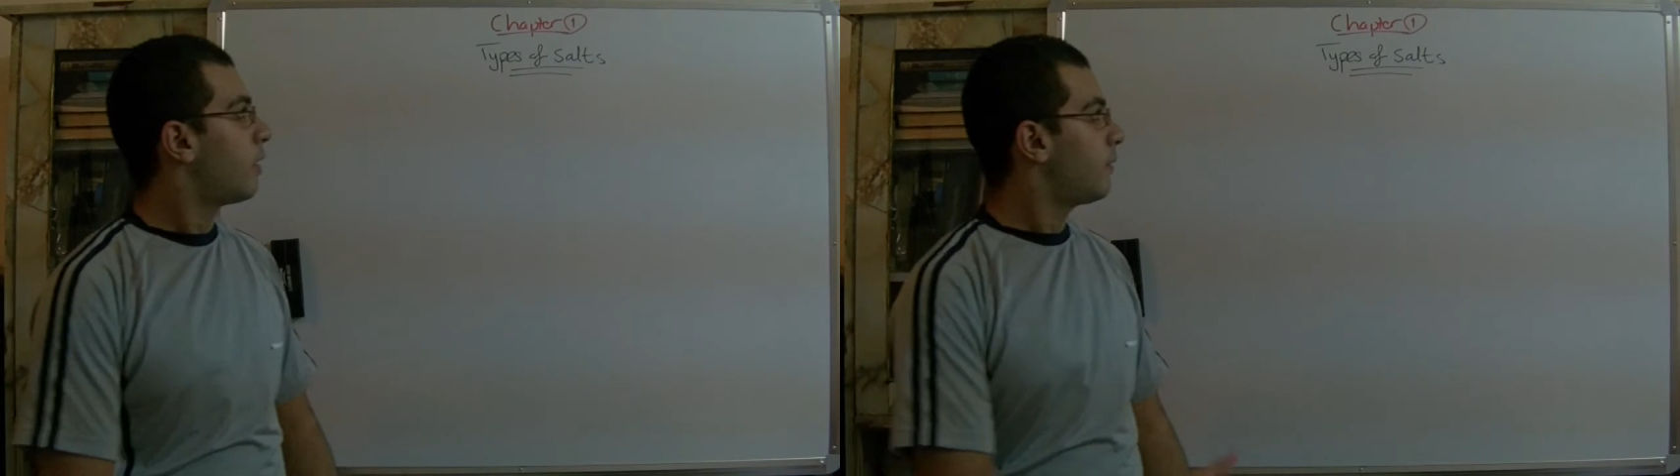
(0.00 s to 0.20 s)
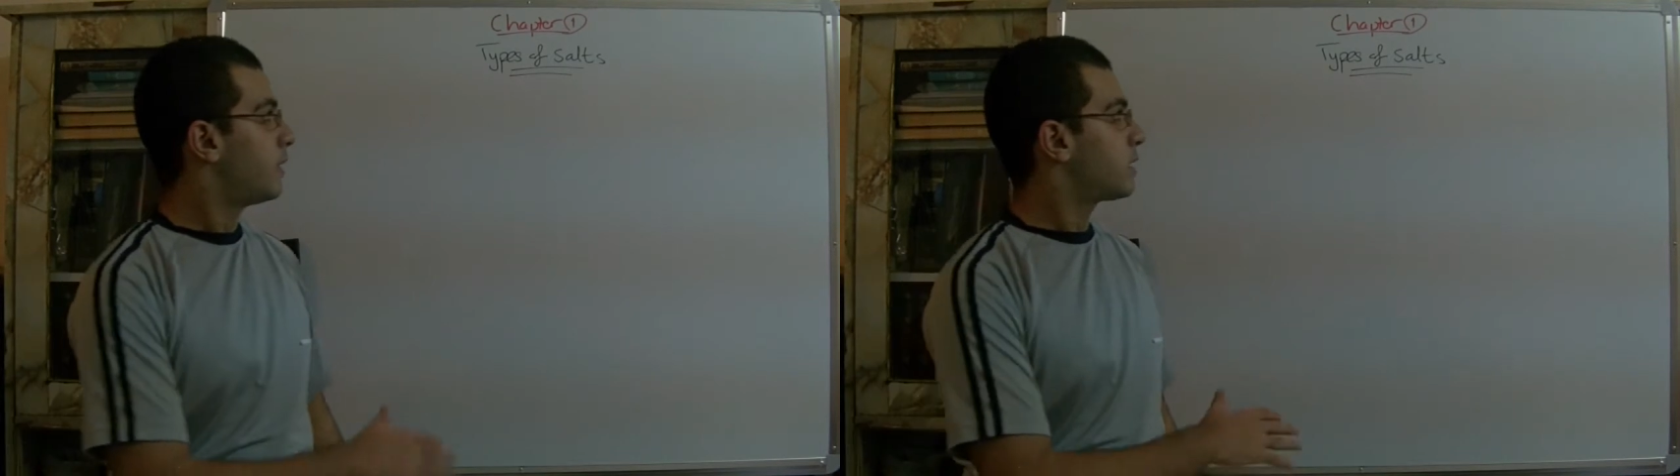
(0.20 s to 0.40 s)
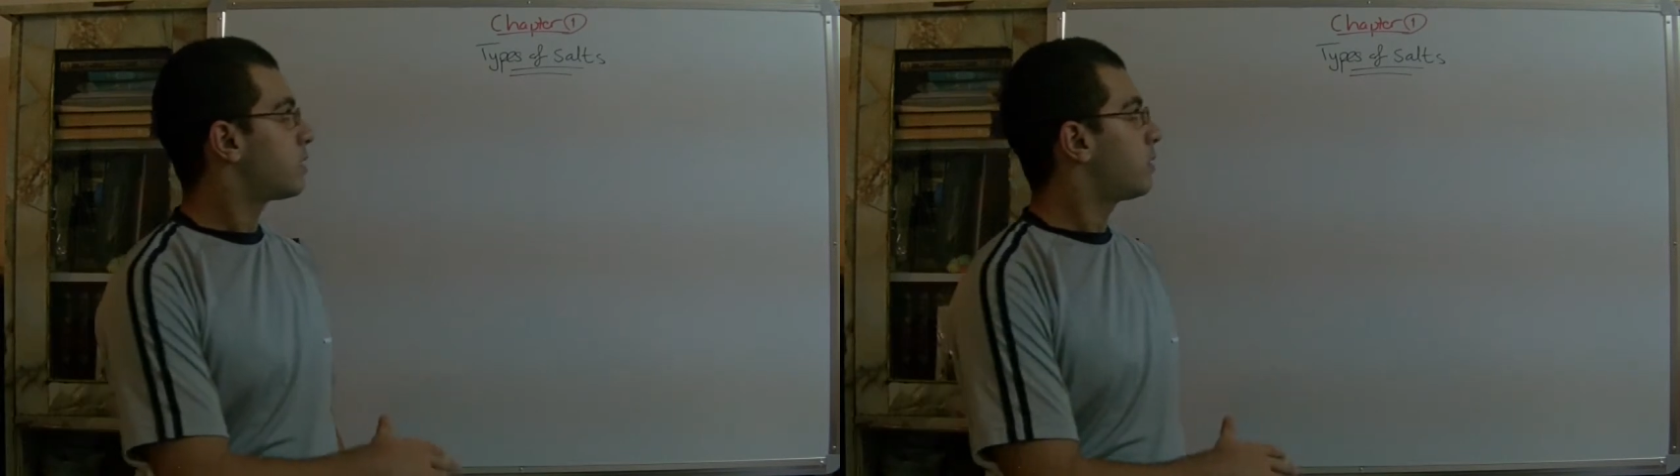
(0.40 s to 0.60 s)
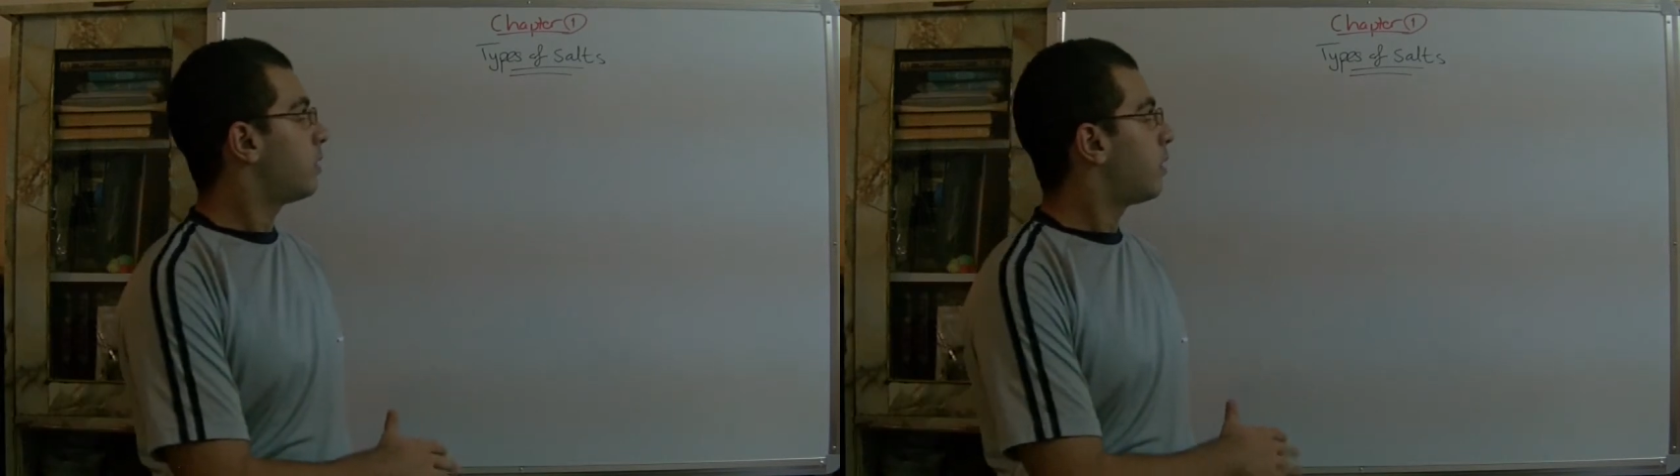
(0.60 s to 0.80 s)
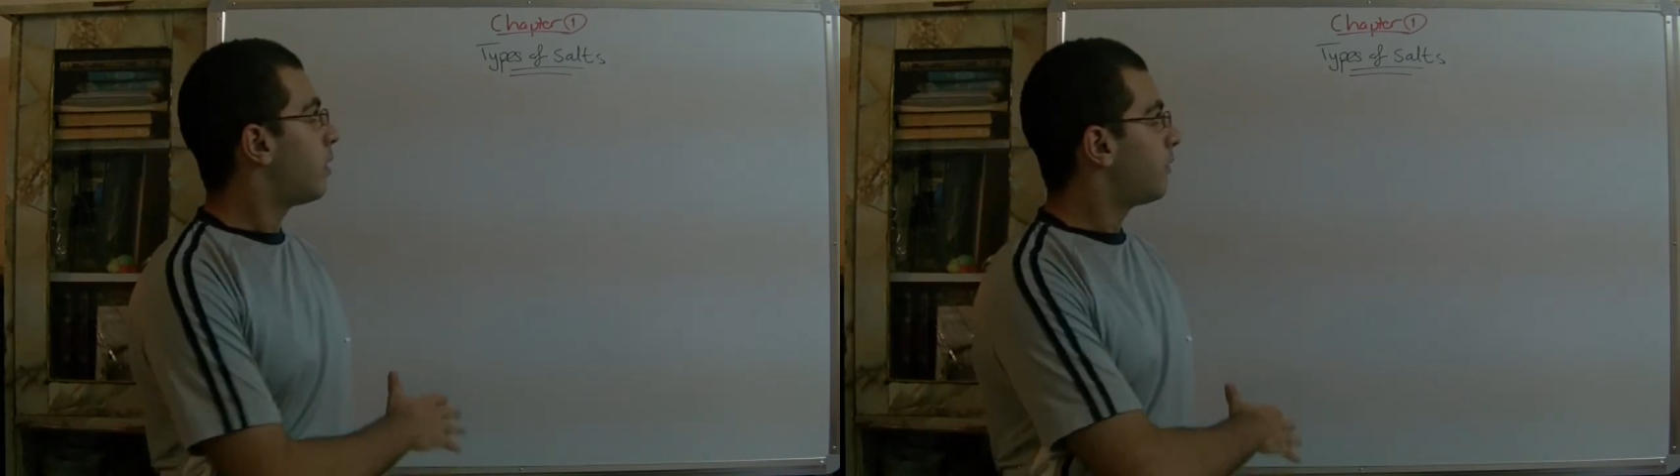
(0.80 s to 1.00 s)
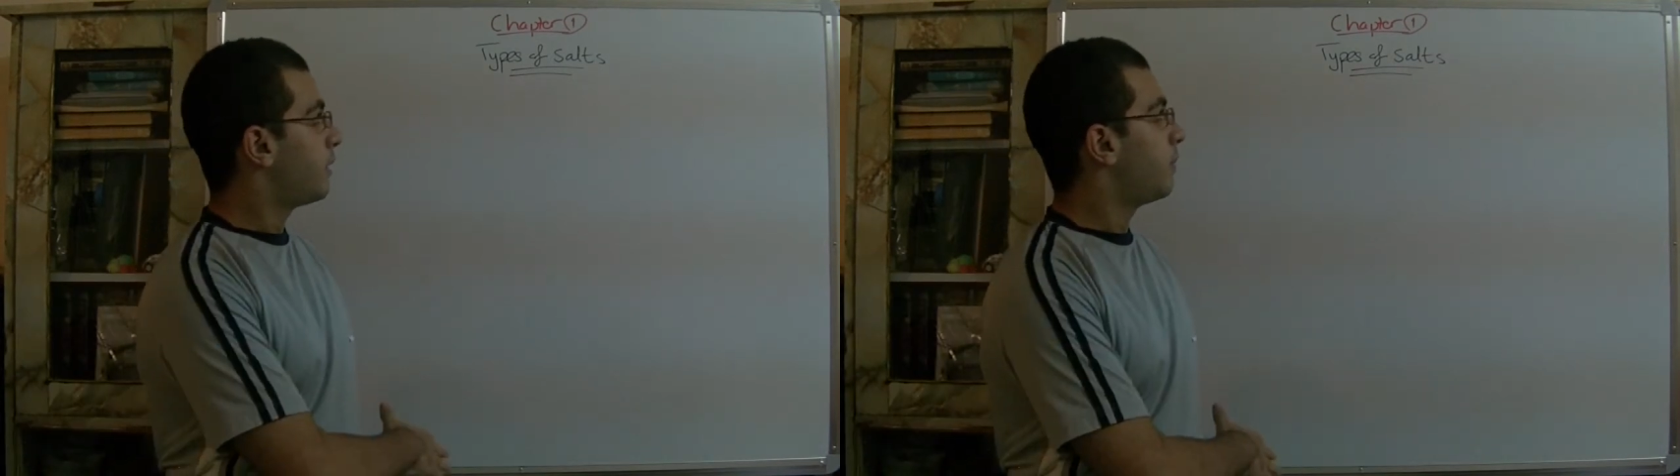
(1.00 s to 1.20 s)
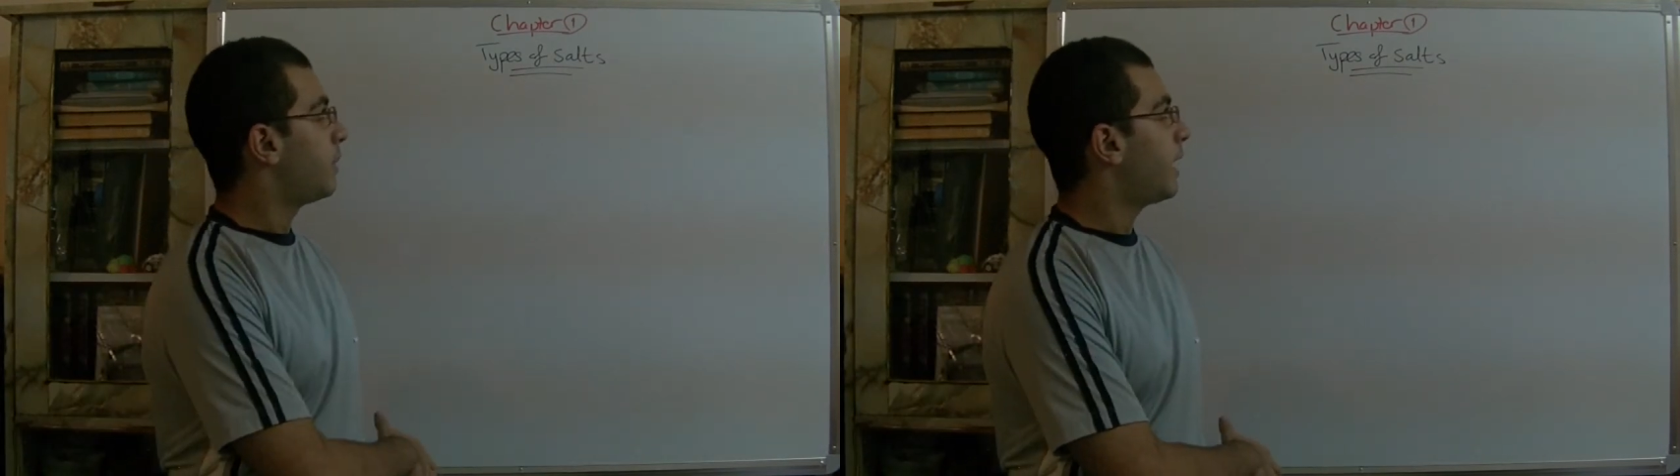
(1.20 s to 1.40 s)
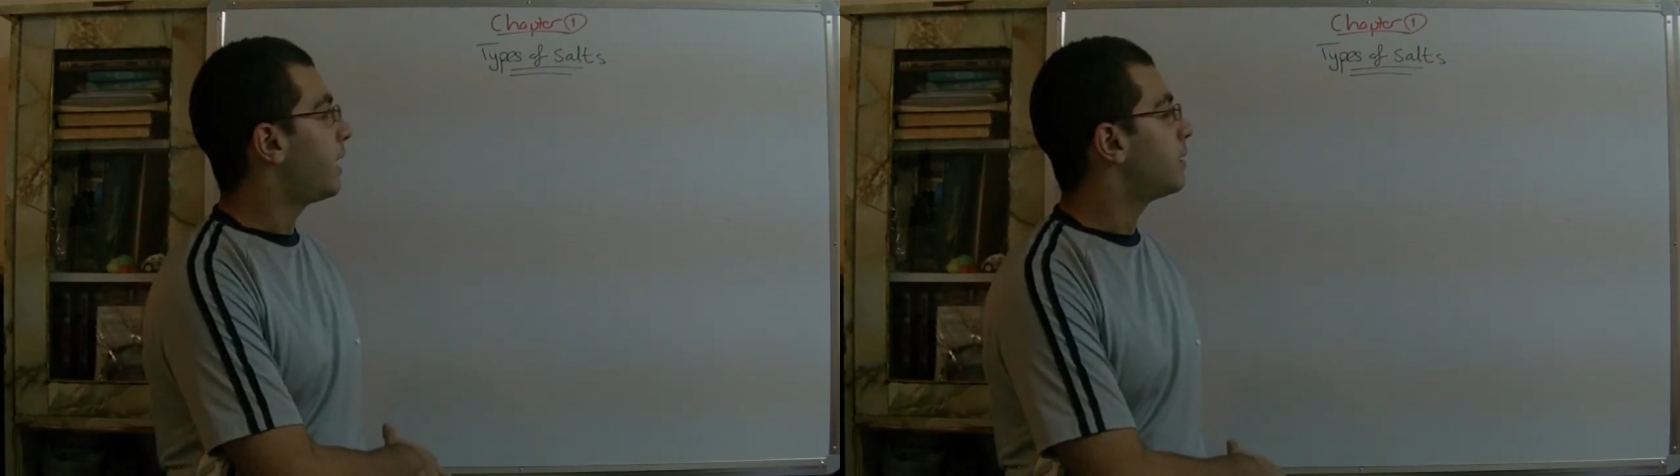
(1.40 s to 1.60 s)
of, this, of the
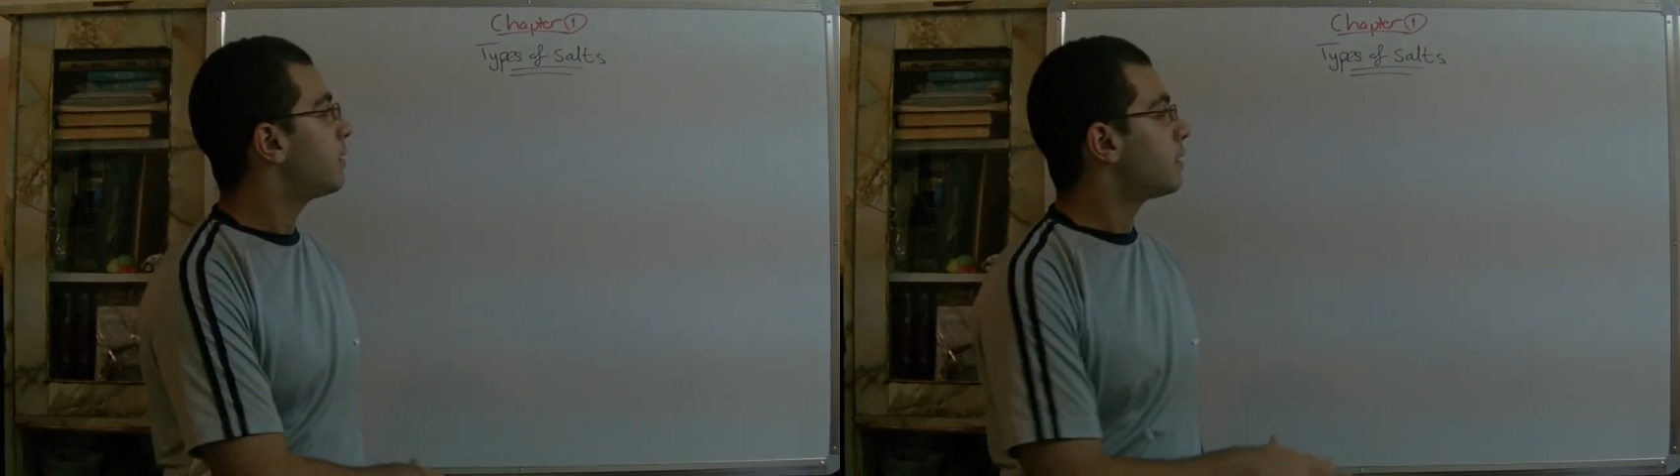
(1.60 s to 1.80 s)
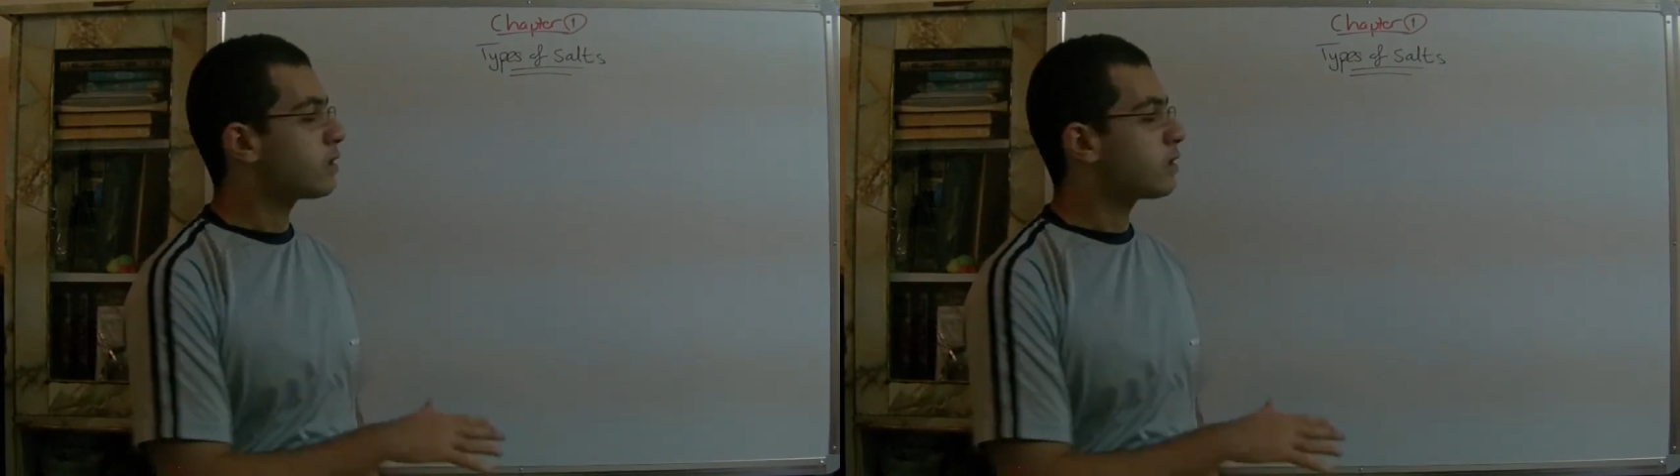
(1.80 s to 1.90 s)
plant